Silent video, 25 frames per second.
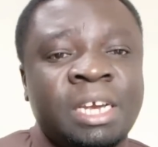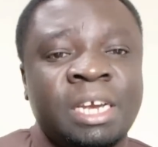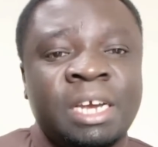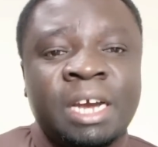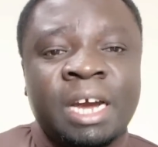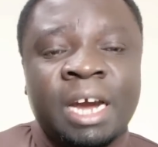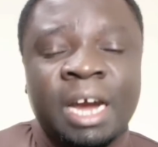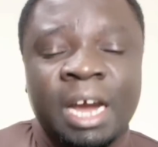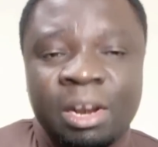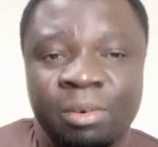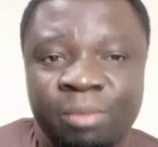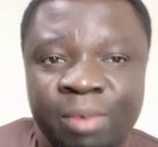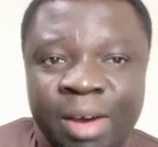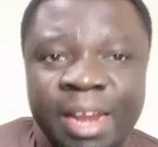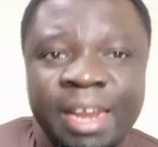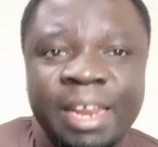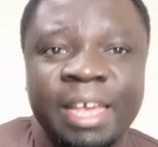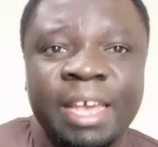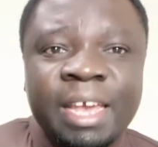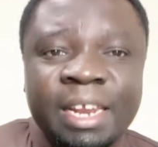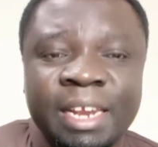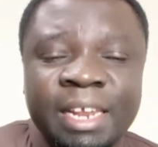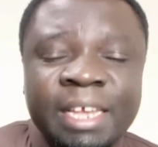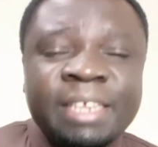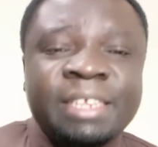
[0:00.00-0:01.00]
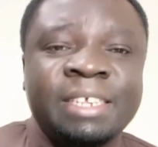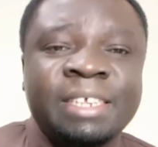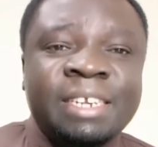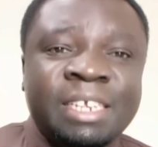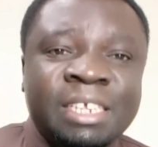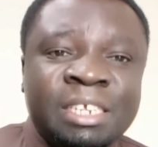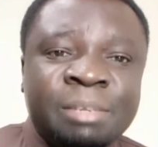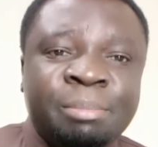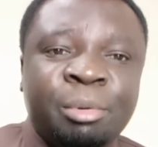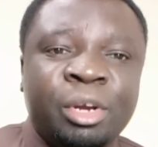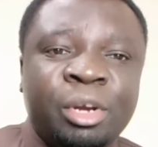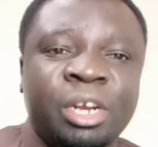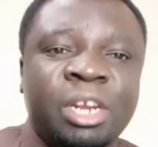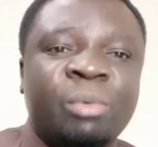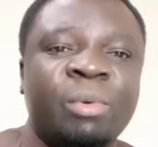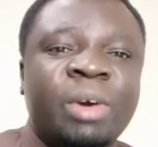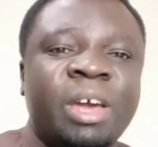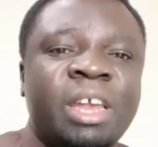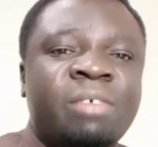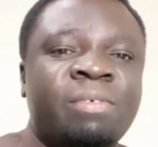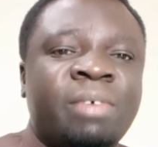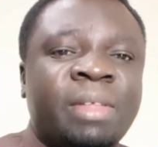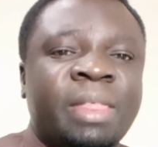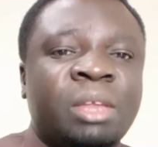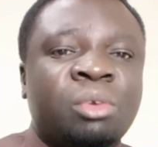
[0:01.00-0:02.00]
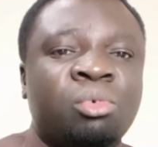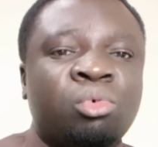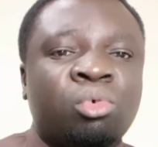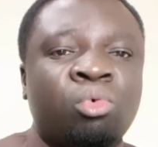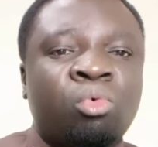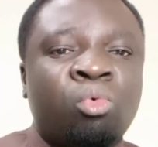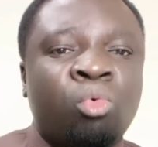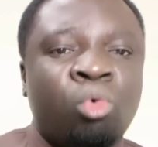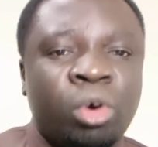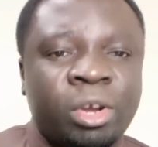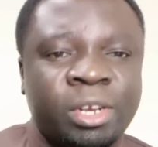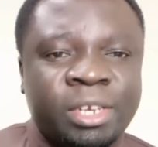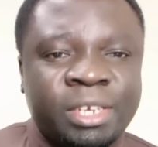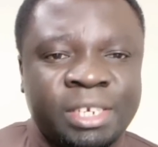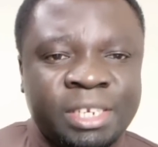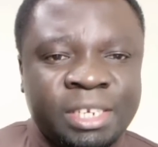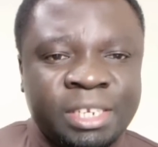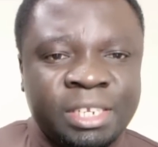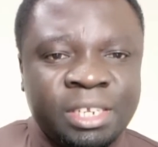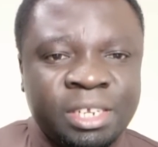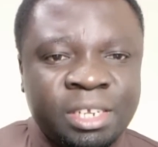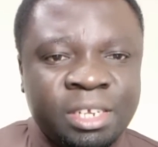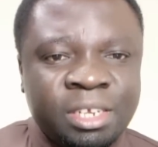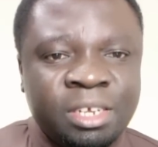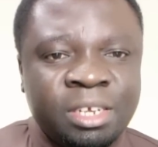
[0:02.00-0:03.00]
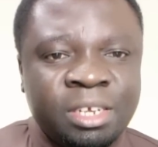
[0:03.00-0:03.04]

Khalwale, in his response, went further to quote